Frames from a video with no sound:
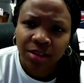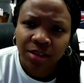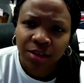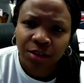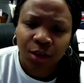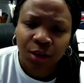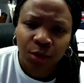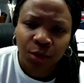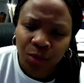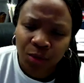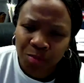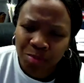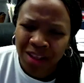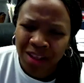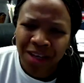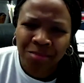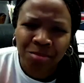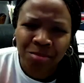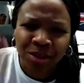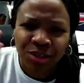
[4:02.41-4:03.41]
You know, we
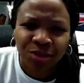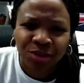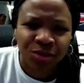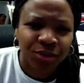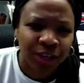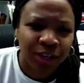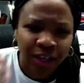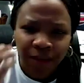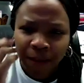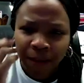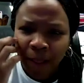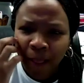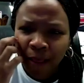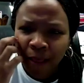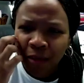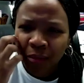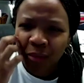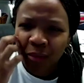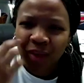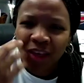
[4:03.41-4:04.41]
played Missouri,
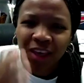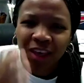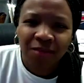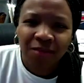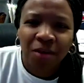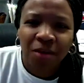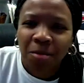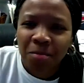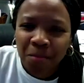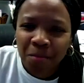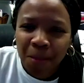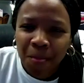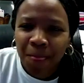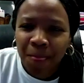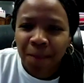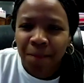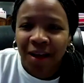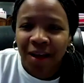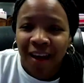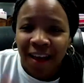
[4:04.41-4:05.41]
we give up
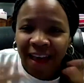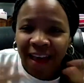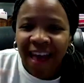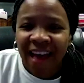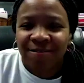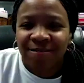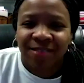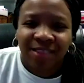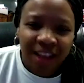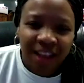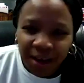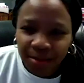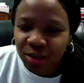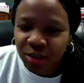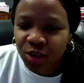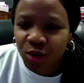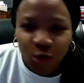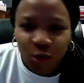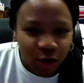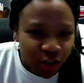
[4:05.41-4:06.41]
a halftime
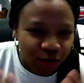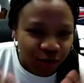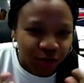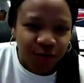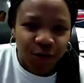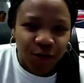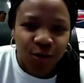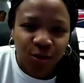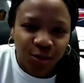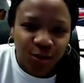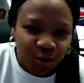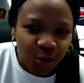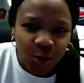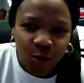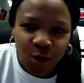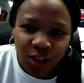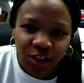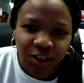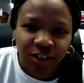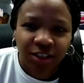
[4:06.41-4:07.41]
score in the first
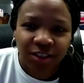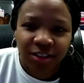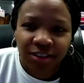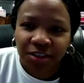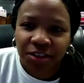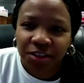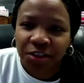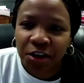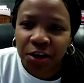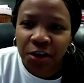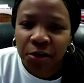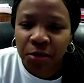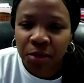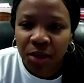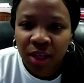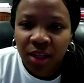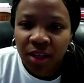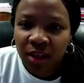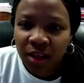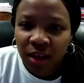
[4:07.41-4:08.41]
quarter, you know,
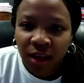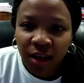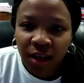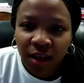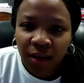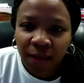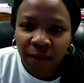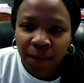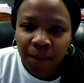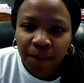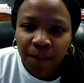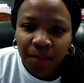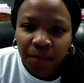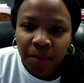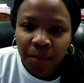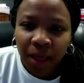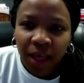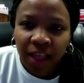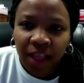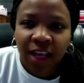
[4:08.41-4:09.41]
and
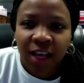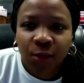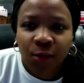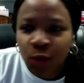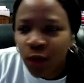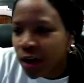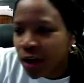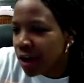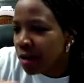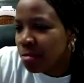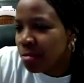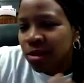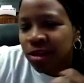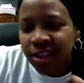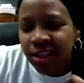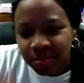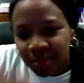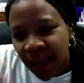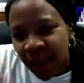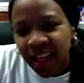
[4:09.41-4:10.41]
then we're able
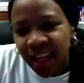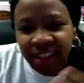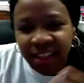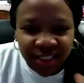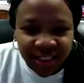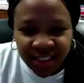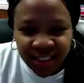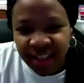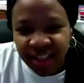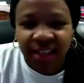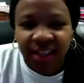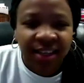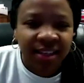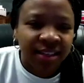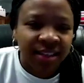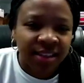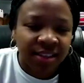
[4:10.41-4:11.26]
to manage it